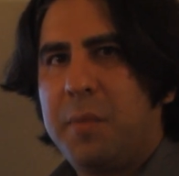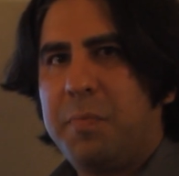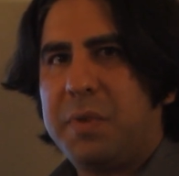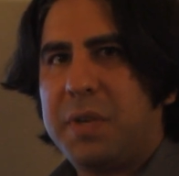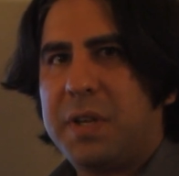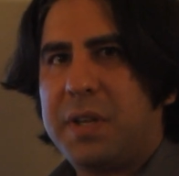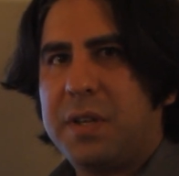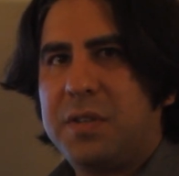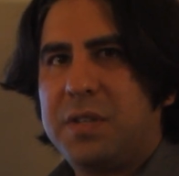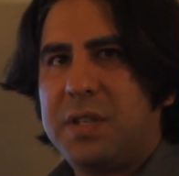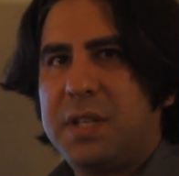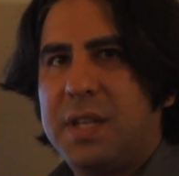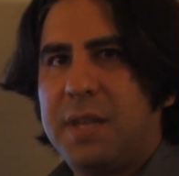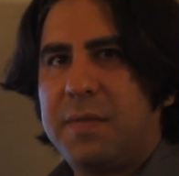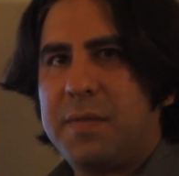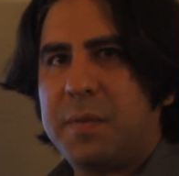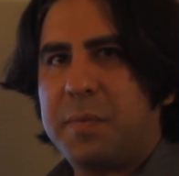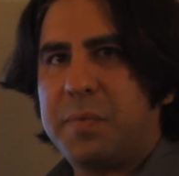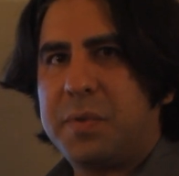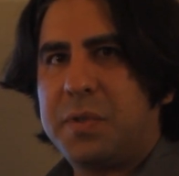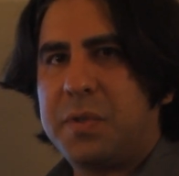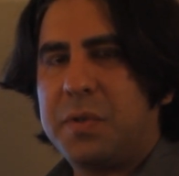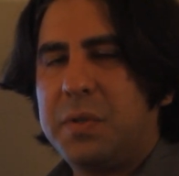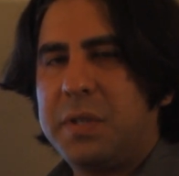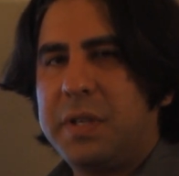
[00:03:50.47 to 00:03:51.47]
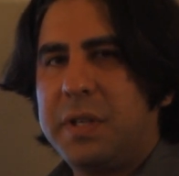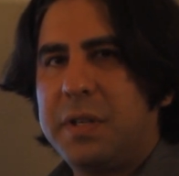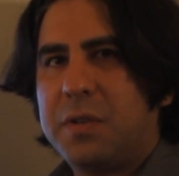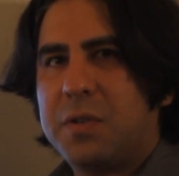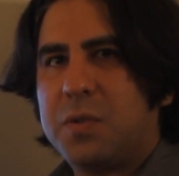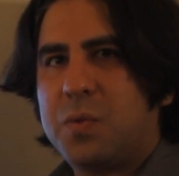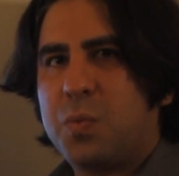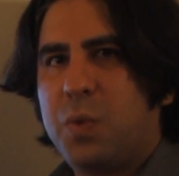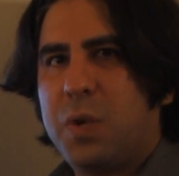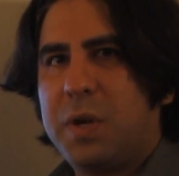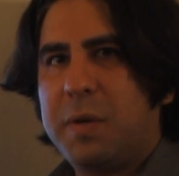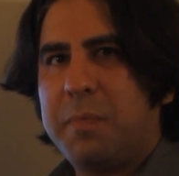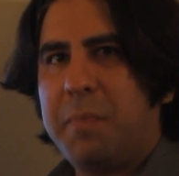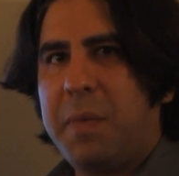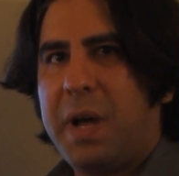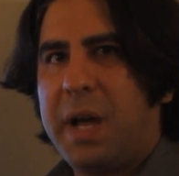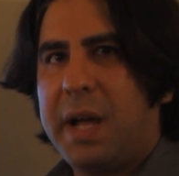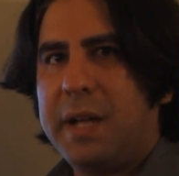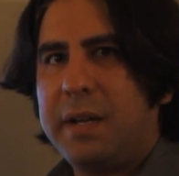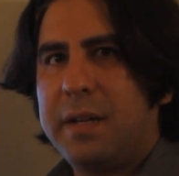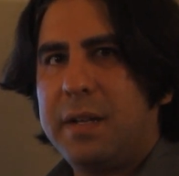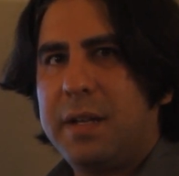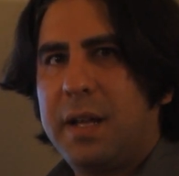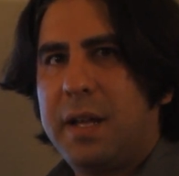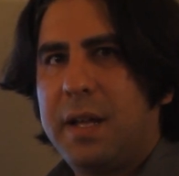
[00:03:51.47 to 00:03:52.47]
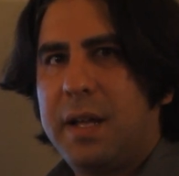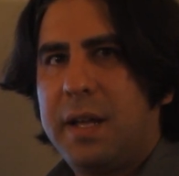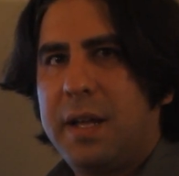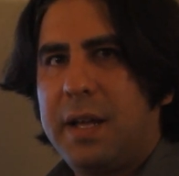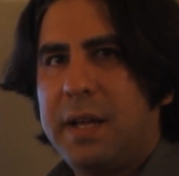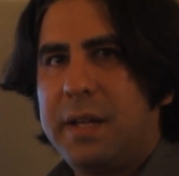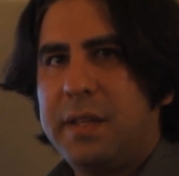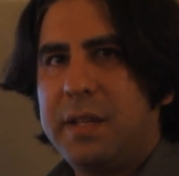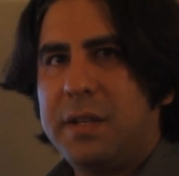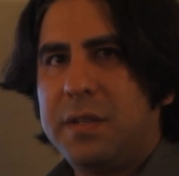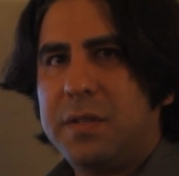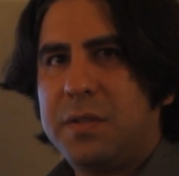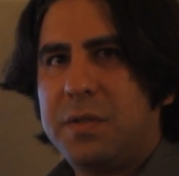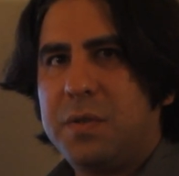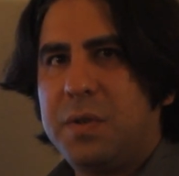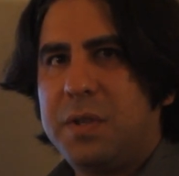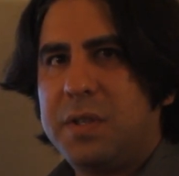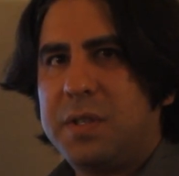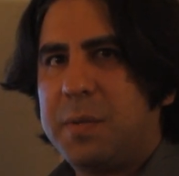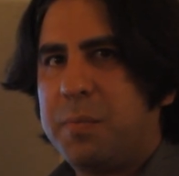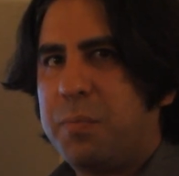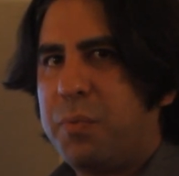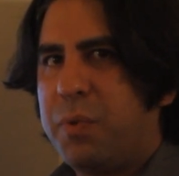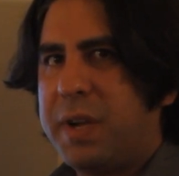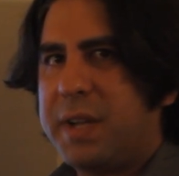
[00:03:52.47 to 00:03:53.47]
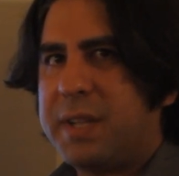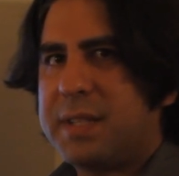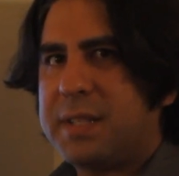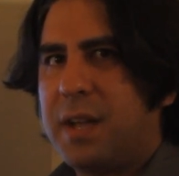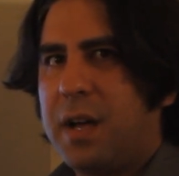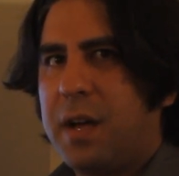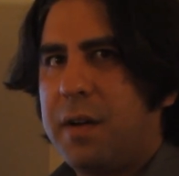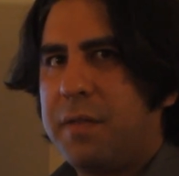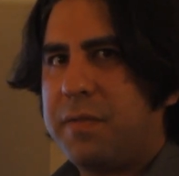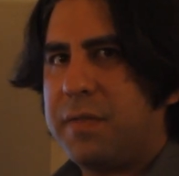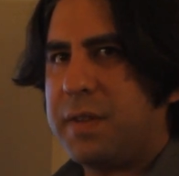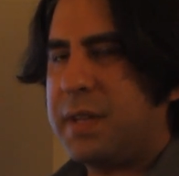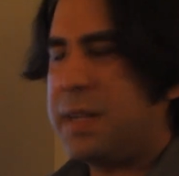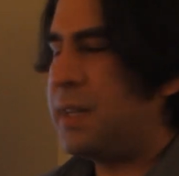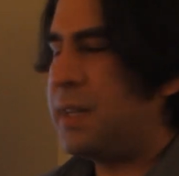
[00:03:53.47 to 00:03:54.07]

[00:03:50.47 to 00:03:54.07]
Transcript: Because you have the platoon leader's one mind, and then as soon as it breaks off